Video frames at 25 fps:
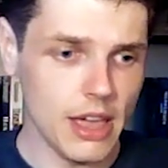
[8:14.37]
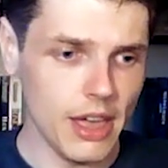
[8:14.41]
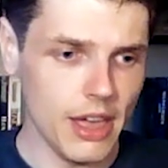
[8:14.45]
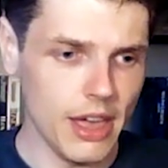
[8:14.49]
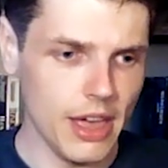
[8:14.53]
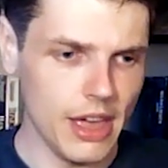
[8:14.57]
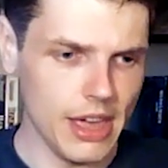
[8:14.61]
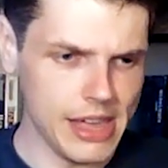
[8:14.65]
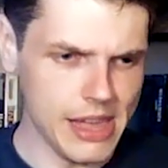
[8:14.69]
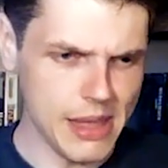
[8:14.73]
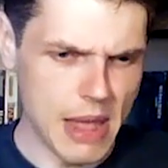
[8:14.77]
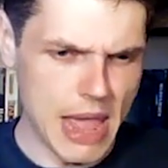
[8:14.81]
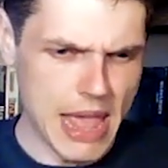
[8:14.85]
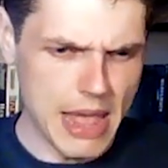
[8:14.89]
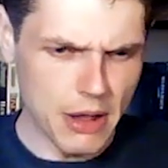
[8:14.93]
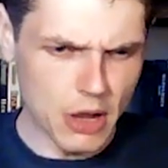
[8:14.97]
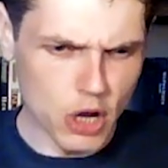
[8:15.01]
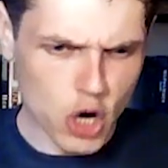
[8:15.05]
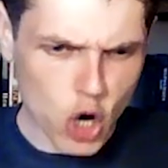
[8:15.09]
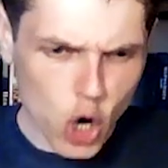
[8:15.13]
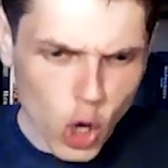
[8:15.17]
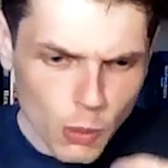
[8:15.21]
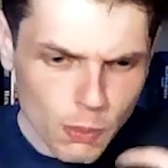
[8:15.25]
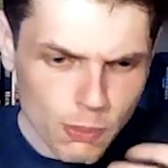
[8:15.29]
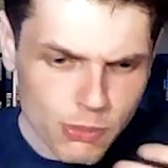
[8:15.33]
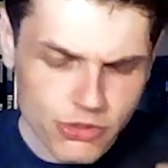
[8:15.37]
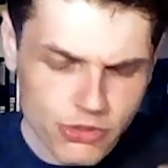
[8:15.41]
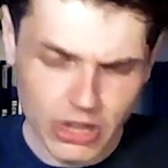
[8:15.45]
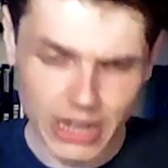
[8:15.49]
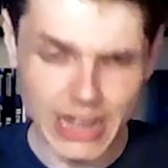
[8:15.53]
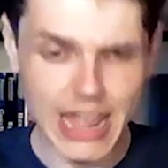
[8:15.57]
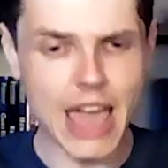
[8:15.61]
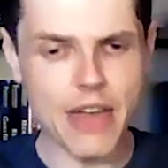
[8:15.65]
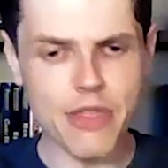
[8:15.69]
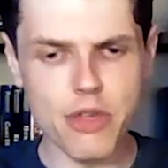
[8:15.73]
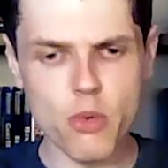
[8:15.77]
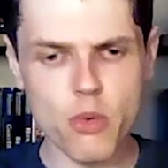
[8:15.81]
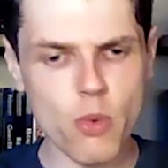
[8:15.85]
It comes
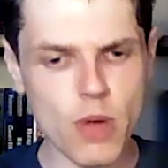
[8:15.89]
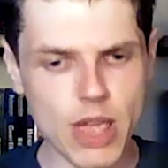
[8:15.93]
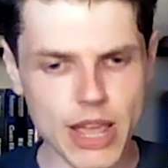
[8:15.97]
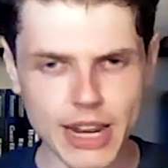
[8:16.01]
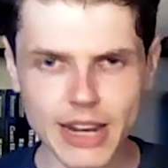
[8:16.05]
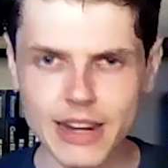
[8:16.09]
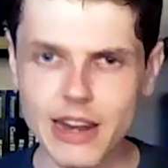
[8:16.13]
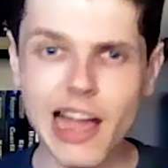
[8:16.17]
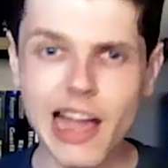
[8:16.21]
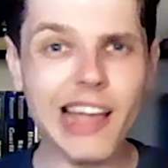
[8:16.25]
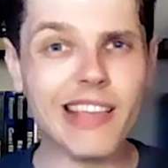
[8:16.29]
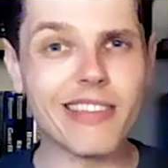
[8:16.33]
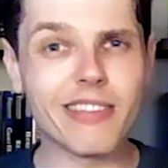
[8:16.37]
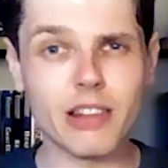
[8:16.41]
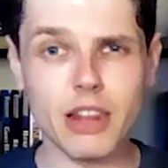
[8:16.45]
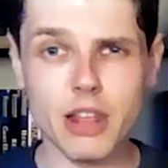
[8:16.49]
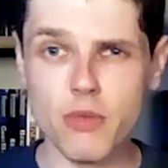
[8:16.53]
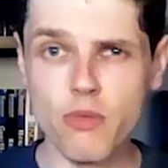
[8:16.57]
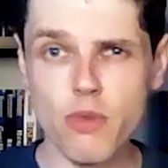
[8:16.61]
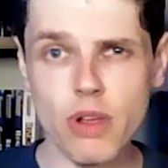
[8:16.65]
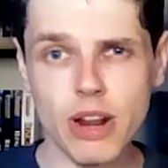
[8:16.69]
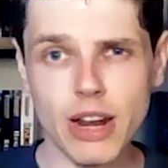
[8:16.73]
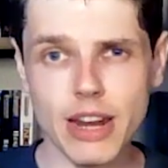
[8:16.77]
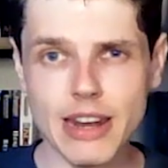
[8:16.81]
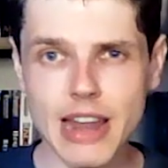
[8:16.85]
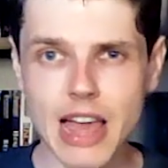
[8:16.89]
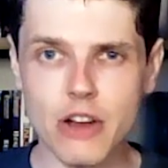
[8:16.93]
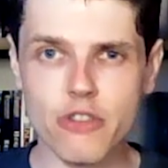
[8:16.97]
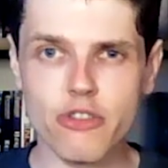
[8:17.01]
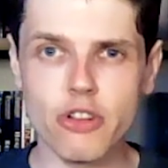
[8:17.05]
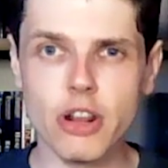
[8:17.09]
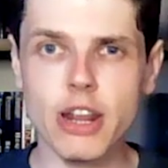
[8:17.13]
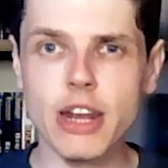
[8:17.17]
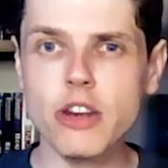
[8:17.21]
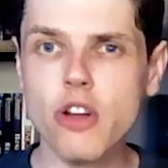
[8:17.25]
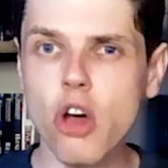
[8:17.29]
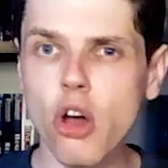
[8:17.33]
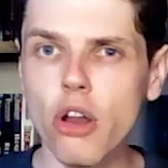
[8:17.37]
together really nicely and really
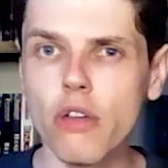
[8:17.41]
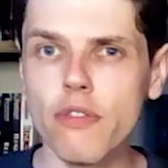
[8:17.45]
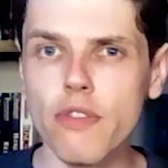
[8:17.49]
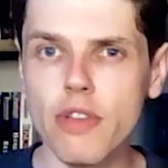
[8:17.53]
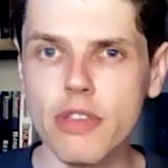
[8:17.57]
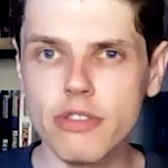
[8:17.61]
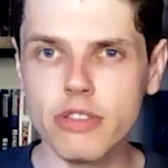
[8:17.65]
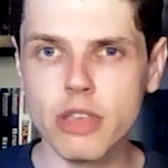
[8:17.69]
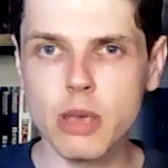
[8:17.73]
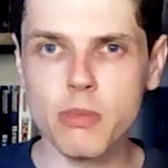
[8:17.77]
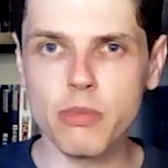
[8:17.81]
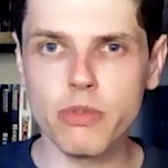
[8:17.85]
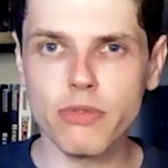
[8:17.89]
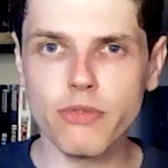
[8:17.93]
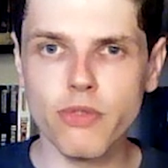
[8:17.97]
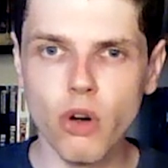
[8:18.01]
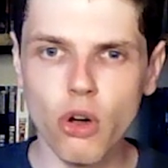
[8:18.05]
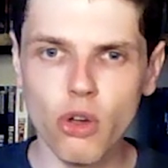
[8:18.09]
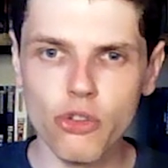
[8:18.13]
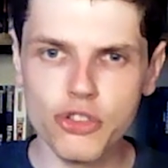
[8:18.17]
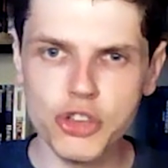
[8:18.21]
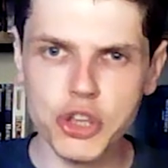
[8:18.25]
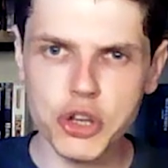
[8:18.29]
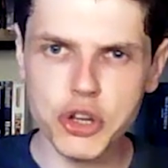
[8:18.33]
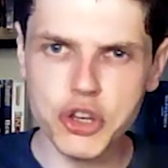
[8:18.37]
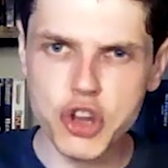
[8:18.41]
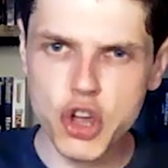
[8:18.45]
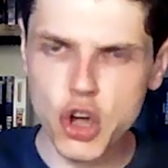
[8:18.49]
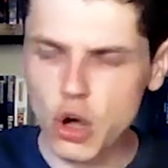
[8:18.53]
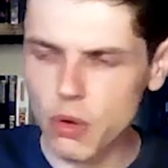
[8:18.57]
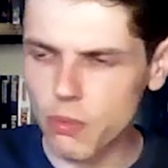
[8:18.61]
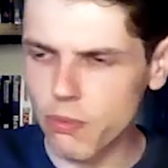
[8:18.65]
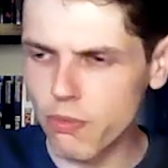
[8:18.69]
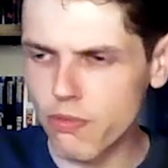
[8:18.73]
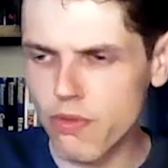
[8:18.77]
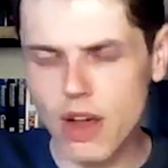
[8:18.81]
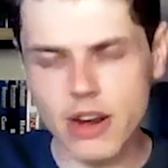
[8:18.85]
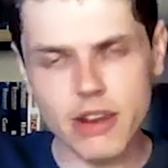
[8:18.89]
naturally. None of it seems forced. You
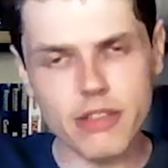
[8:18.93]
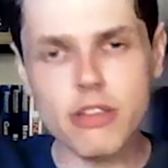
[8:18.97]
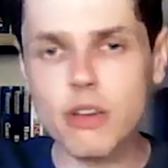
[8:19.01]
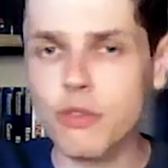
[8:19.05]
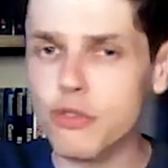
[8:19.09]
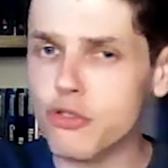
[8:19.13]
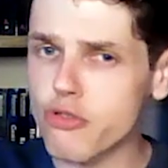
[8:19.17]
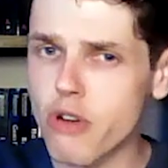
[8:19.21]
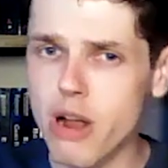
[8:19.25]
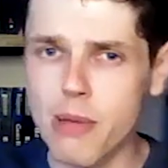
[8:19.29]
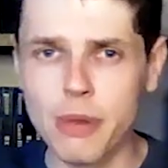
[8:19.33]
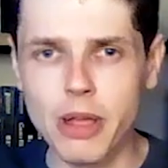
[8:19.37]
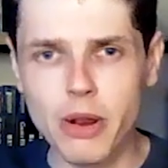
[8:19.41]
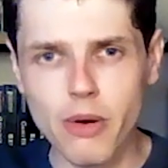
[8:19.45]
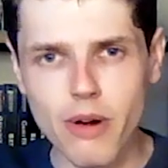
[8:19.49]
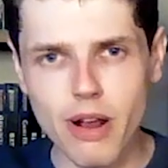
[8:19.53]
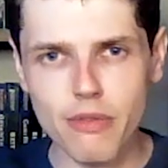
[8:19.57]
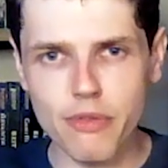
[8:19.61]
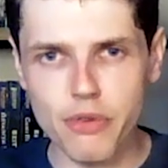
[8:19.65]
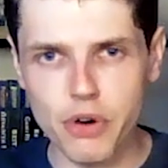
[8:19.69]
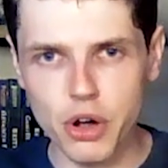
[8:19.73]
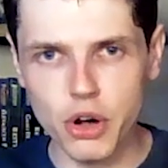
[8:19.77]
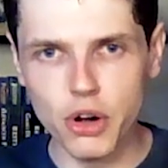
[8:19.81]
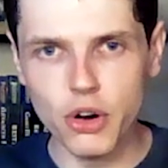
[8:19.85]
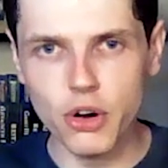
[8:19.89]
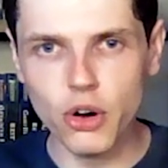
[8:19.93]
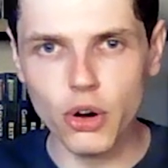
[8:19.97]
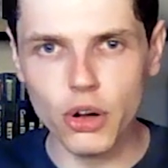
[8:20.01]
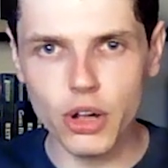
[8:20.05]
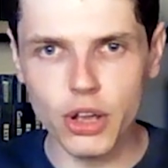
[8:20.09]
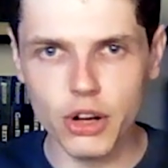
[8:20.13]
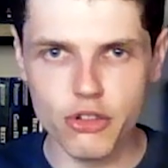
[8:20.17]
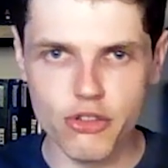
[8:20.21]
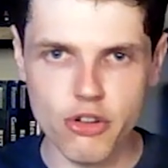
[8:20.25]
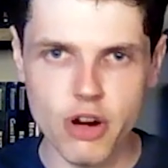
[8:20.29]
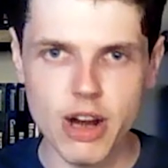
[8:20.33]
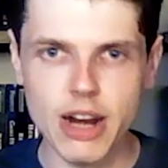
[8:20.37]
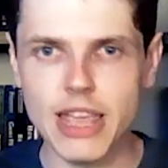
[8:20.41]
don't find yourself scrabbling around for a hook
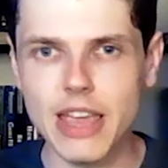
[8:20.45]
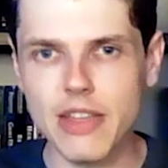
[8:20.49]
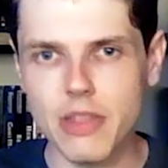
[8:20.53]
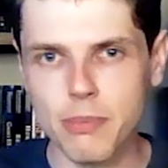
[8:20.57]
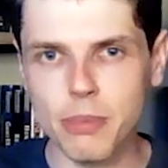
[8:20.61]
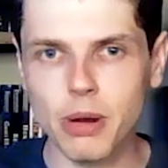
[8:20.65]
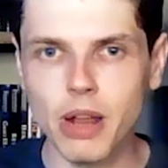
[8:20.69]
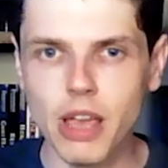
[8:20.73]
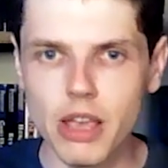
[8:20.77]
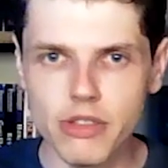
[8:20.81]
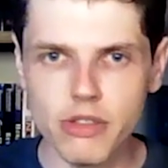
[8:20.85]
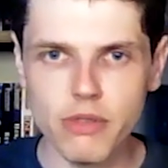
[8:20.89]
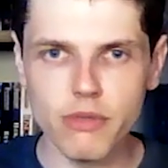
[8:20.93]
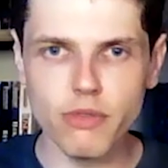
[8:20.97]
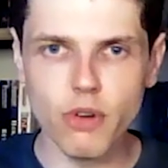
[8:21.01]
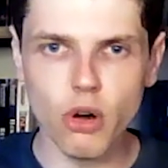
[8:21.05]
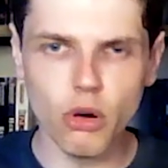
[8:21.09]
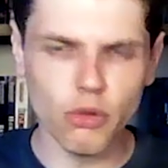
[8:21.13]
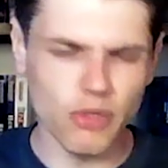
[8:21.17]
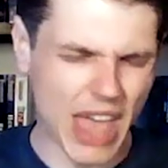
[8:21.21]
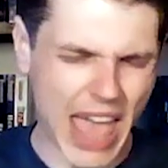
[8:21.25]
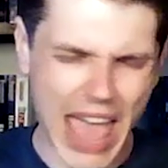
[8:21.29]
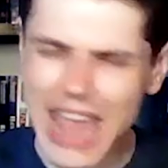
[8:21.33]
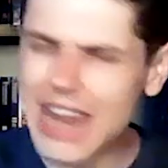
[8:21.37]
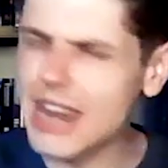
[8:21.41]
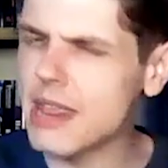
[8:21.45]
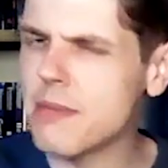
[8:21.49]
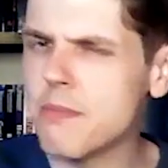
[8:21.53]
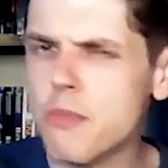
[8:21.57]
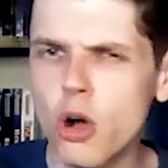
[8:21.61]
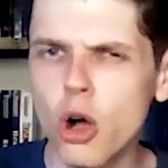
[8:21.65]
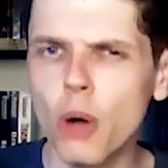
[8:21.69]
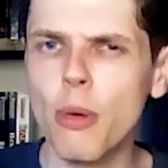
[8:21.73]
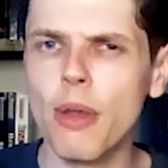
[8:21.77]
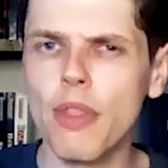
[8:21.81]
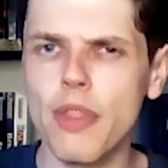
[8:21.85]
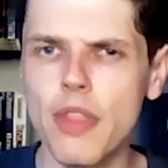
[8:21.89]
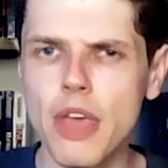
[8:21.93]
and trying to get the players involved at any
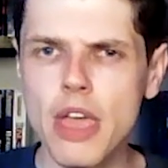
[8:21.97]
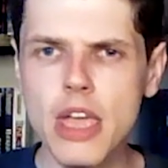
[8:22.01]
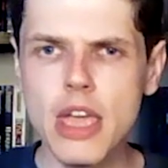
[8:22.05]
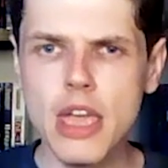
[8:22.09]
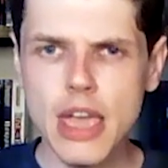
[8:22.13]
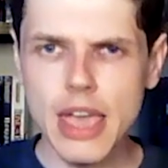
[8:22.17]
moment.